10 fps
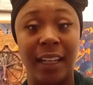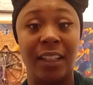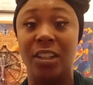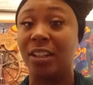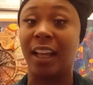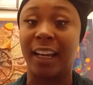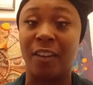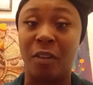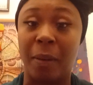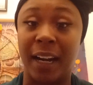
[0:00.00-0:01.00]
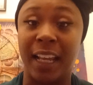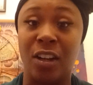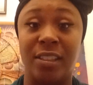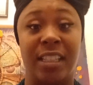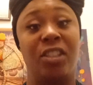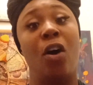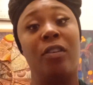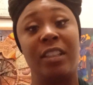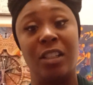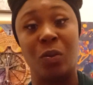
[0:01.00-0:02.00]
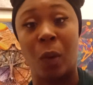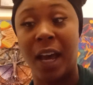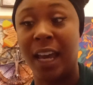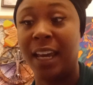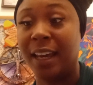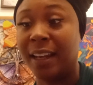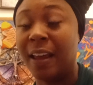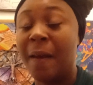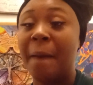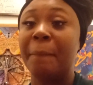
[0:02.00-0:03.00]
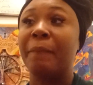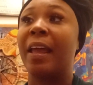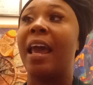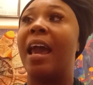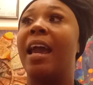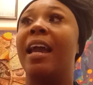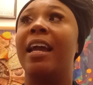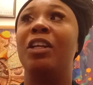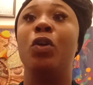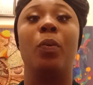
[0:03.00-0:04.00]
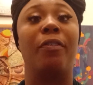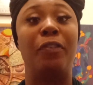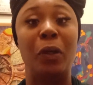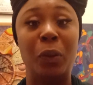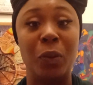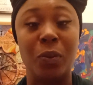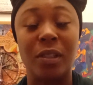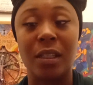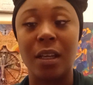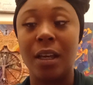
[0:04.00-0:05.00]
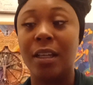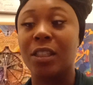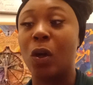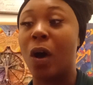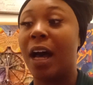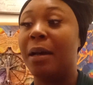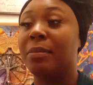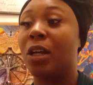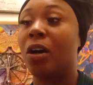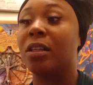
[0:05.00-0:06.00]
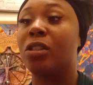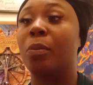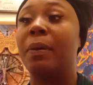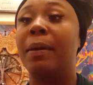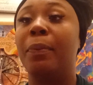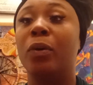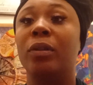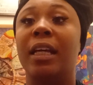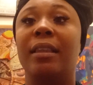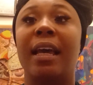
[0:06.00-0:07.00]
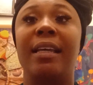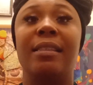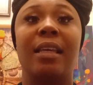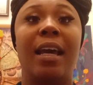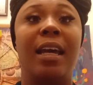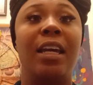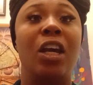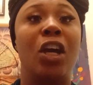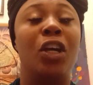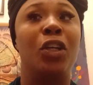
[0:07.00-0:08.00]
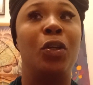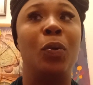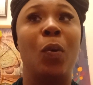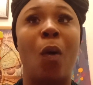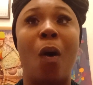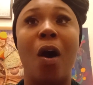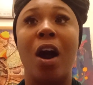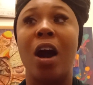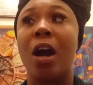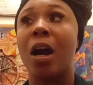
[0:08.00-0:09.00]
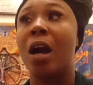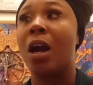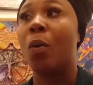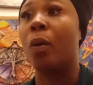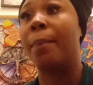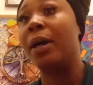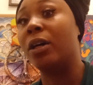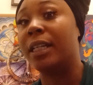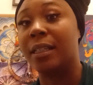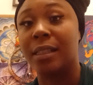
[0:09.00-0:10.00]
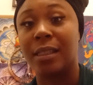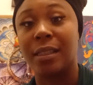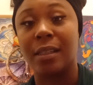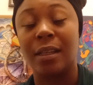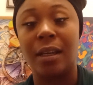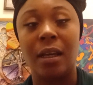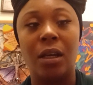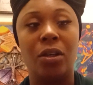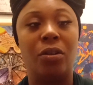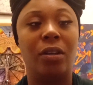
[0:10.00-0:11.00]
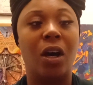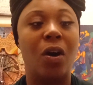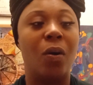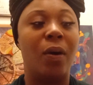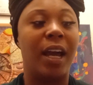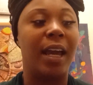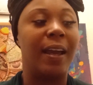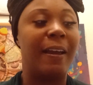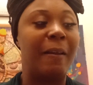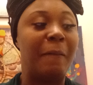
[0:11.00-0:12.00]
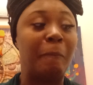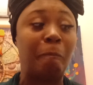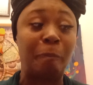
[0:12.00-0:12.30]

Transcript: and look like everybody else and talk this way, and you refuse. So I am talking to people that they say you are rebellious, and